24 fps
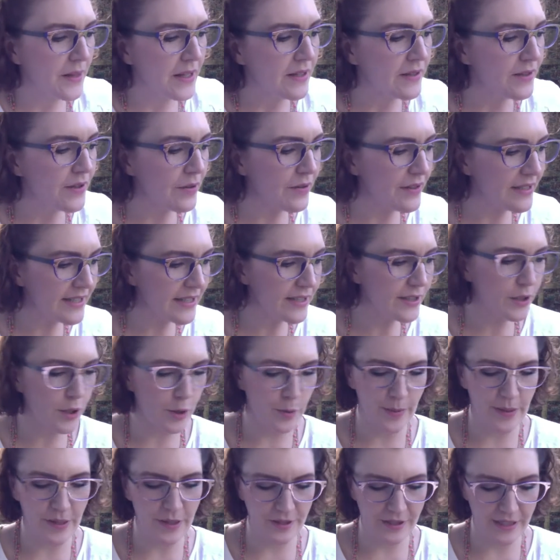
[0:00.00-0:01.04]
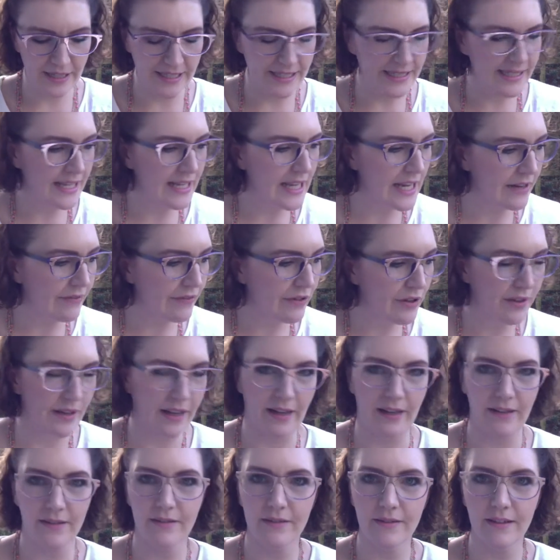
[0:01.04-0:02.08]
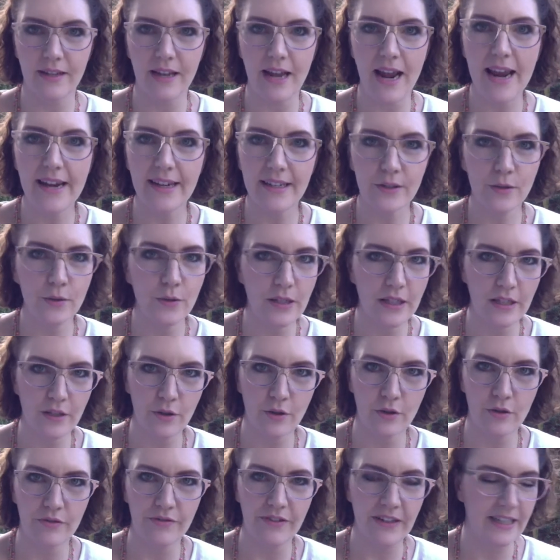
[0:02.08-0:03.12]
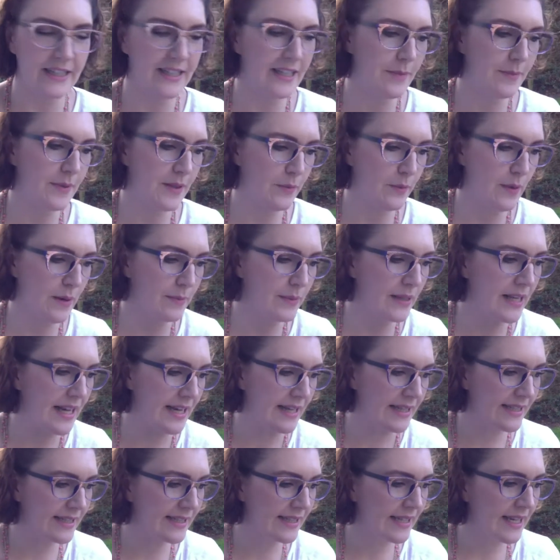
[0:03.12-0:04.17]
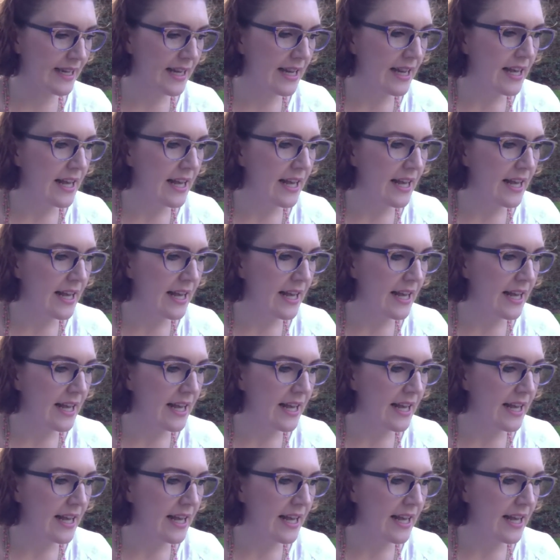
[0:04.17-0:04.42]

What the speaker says: So this is cool because you can see everything, and it's all at your fingertips in one place.